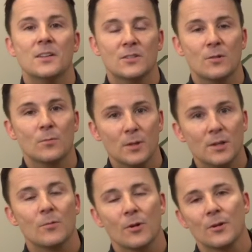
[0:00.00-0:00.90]
So really
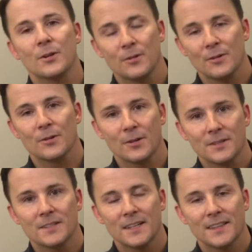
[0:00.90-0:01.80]
work on your
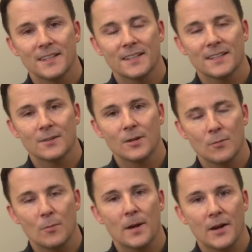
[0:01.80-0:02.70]
endurance. I think it
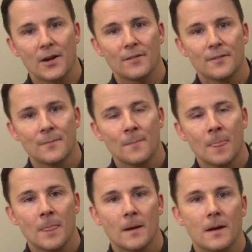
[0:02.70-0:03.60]
will pay
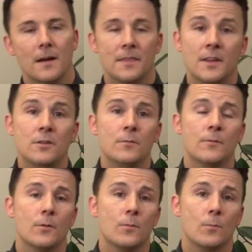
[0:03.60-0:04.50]
off. Thank you
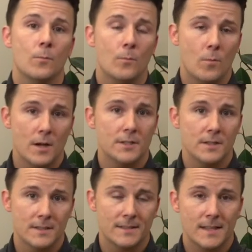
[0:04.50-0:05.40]
for watching
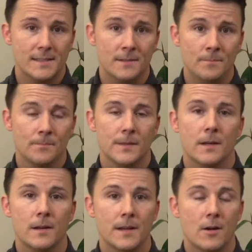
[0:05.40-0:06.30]
lesson.
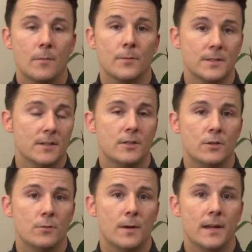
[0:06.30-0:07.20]
Now I'll present to
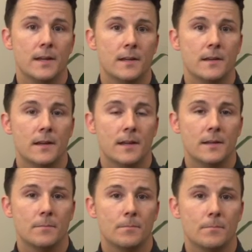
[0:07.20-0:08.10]
you
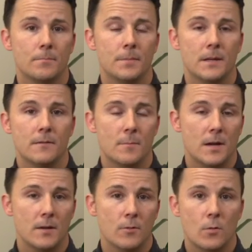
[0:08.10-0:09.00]
a bit of
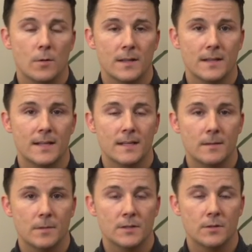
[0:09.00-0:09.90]
my recording that I did
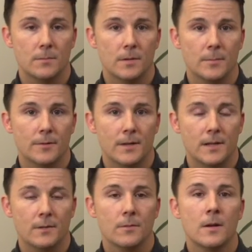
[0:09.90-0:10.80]
at Minnesota Public
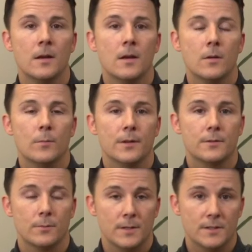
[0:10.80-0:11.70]
Radio with
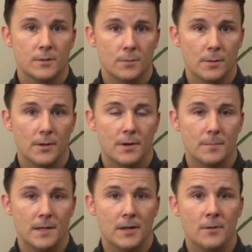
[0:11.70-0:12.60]
Teresa Tula on
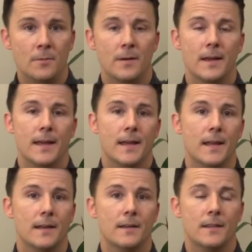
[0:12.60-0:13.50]
piano,
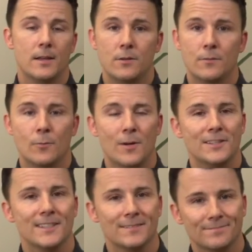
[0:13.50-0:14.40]
and thank you for
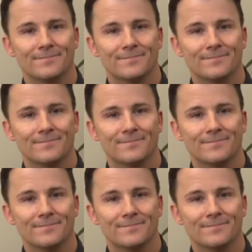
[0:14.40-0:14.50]
watching.